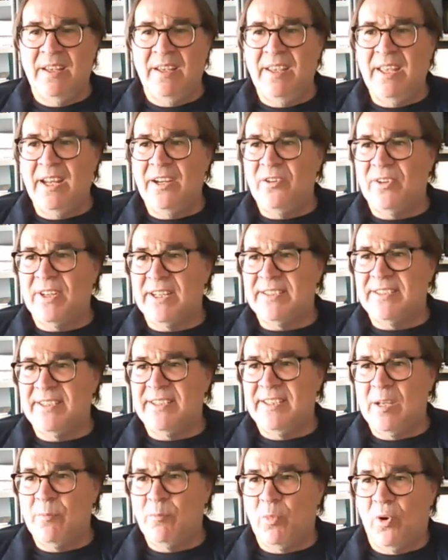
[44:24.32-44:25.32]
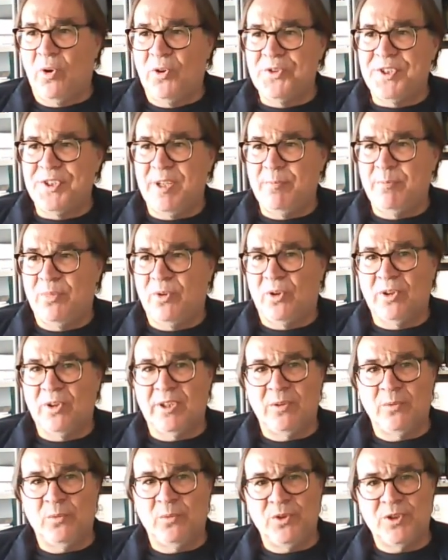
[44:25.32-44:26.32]
Here you can see the most
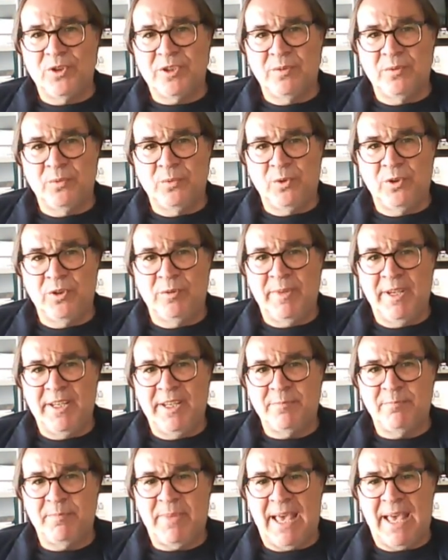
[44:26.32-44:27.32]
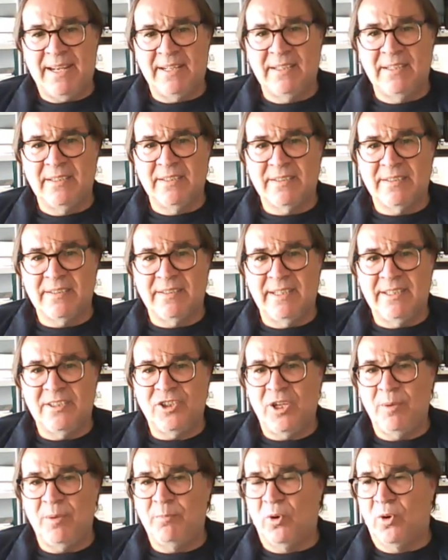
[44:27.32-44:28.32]
important wood-based panels, the
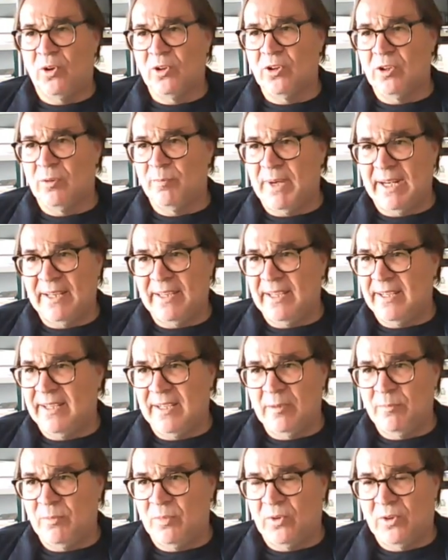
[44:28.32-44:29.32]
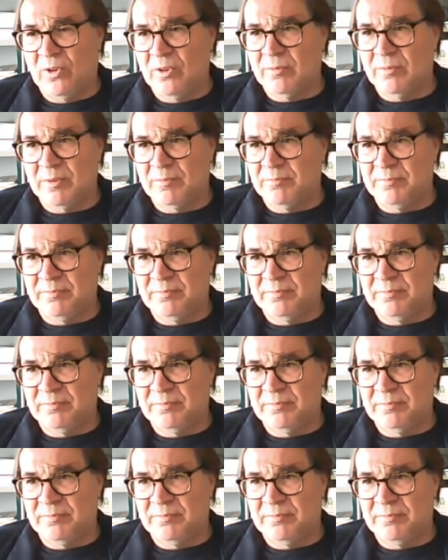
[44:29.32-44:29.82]
chipboard or particle board.